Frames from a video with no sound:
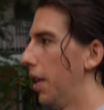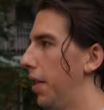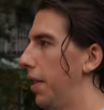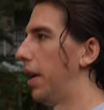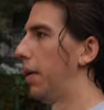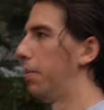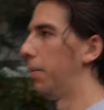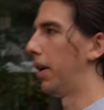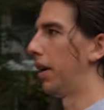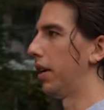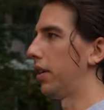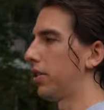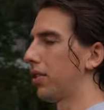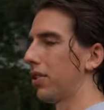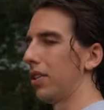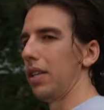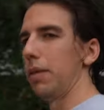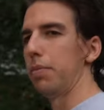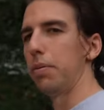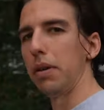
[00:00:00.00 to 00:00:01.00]
that my
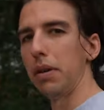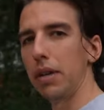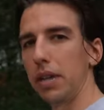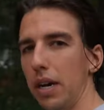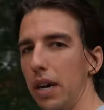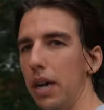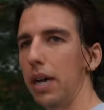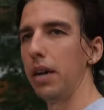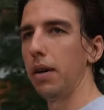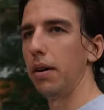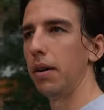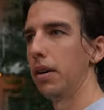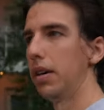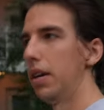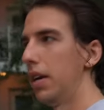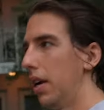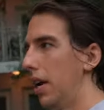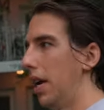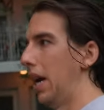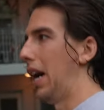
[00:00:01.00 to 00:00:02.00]
sleeping
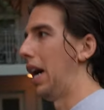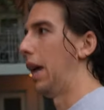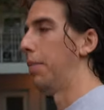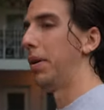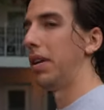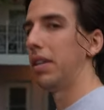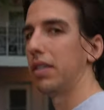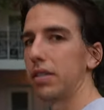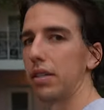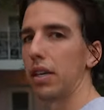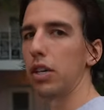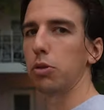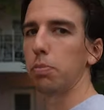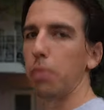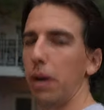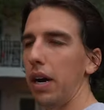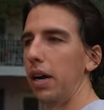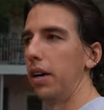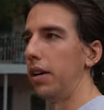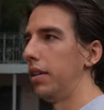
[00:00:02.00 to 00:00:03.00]

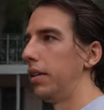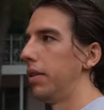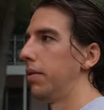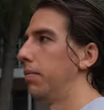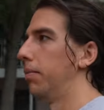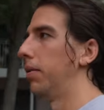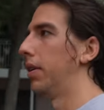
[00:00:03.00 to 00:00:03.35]
habit/pattern